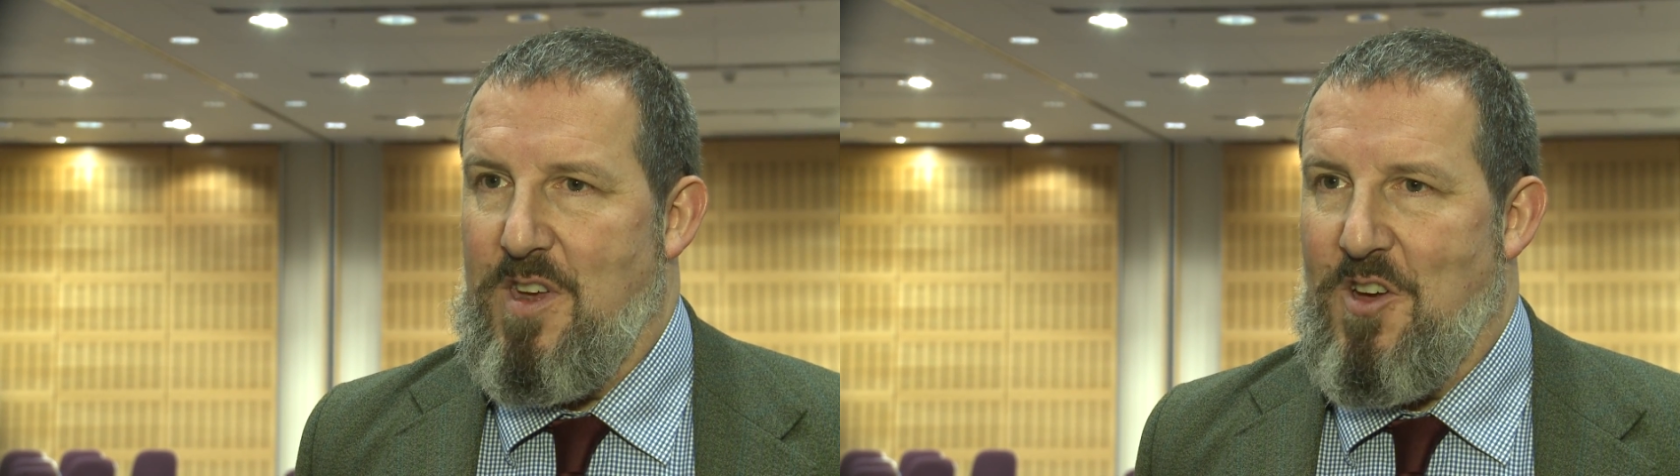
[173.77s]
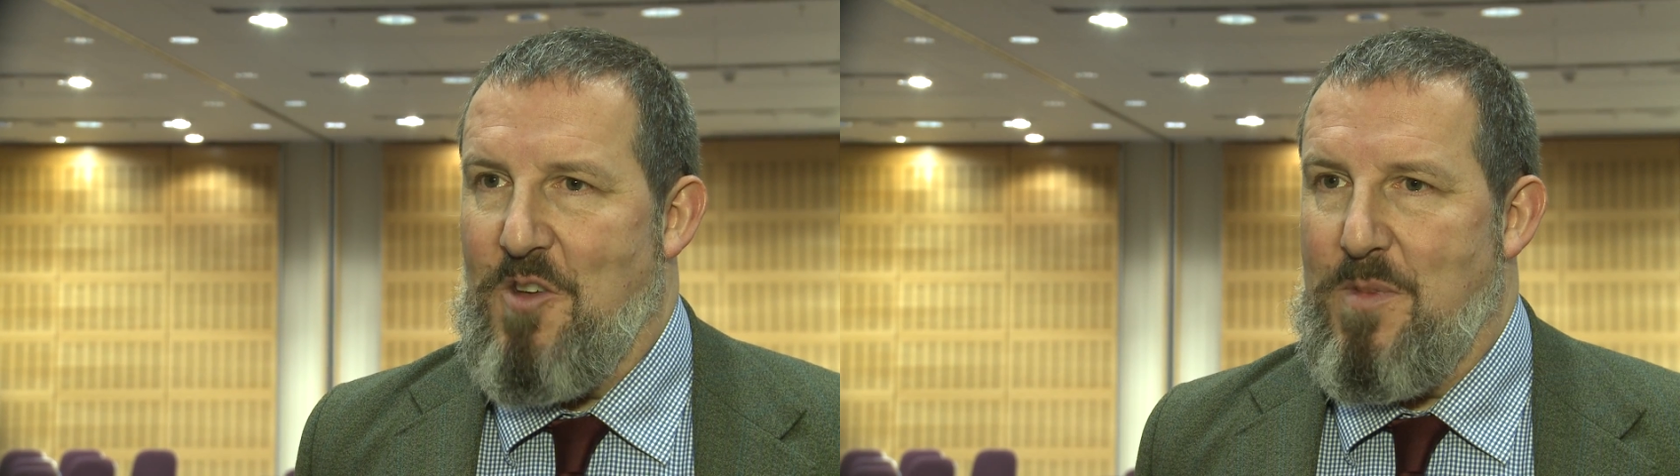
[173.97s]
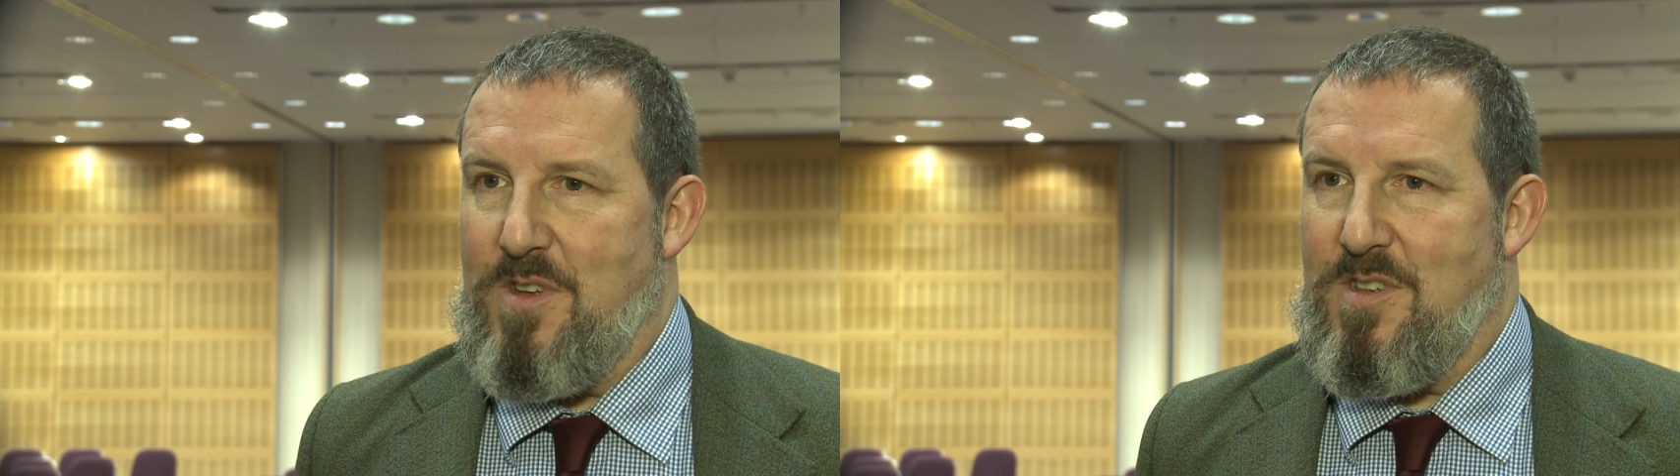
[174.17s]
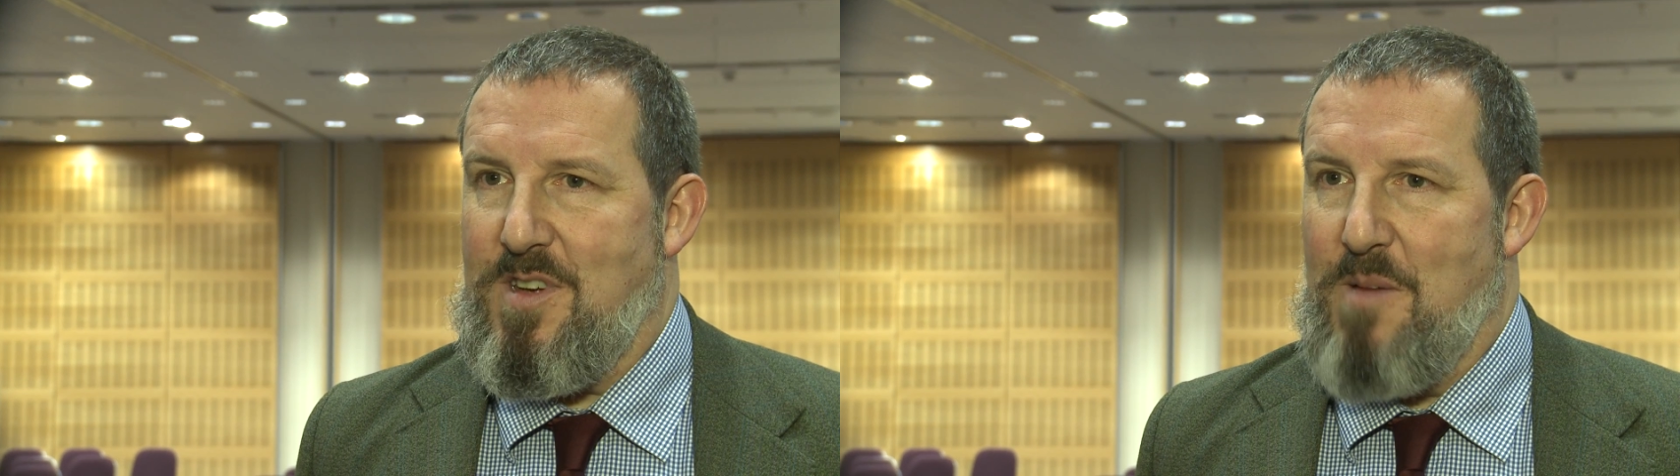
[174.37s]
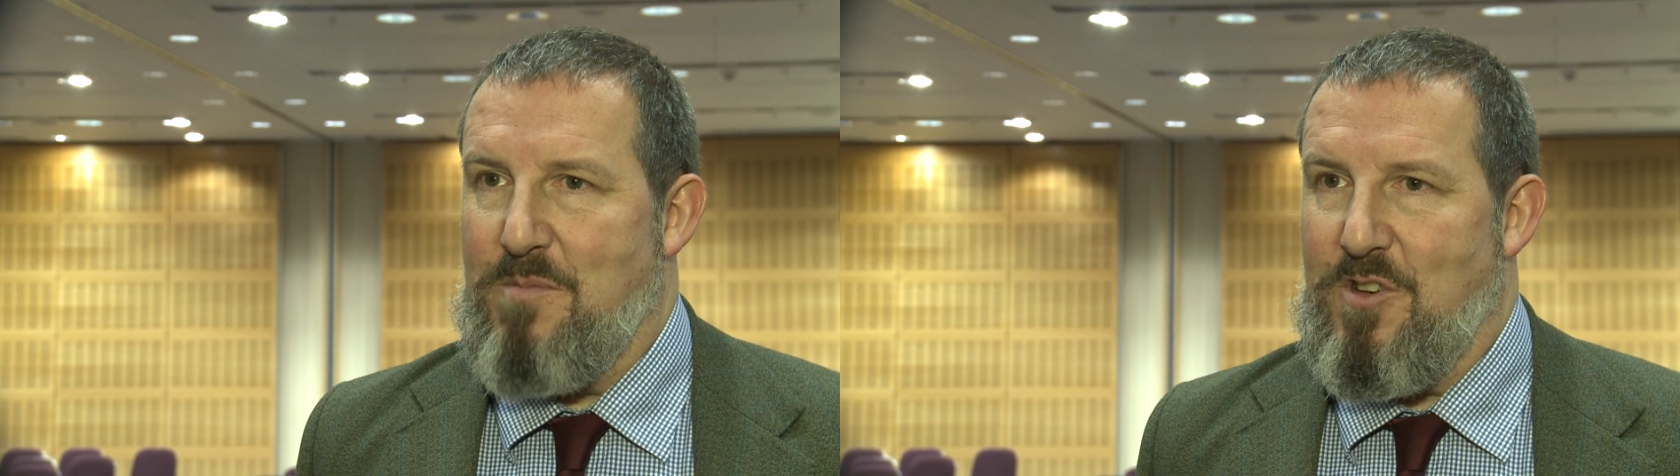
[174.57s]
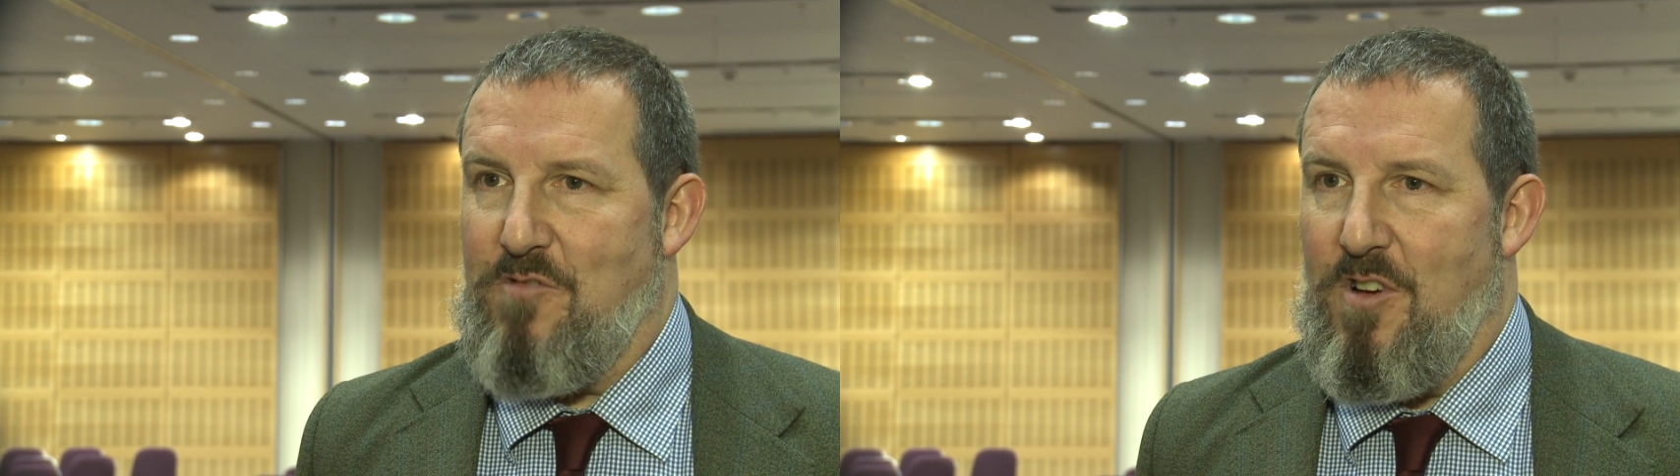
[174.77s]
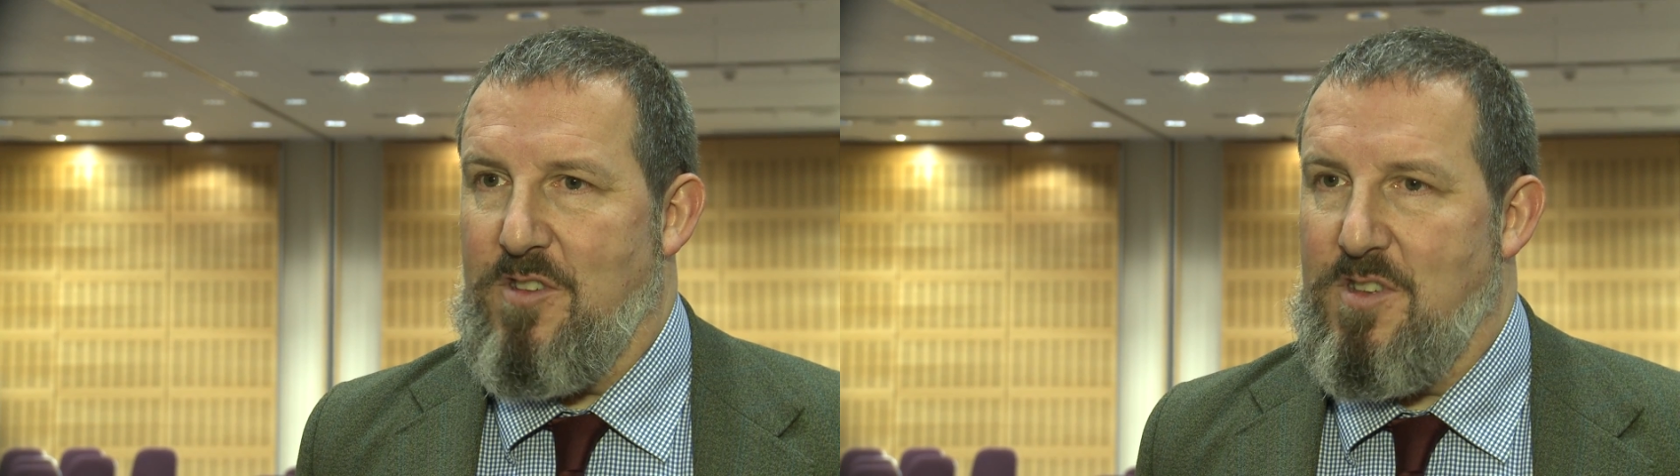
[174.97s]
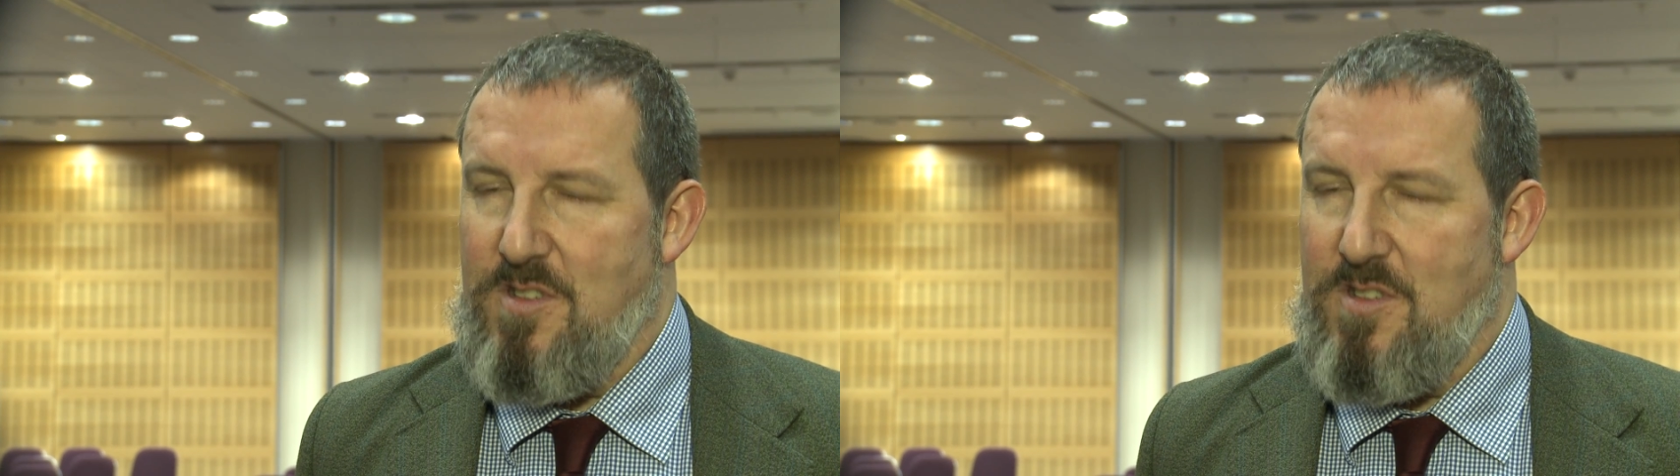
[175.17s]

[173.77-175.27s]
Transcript: The Economist comes across,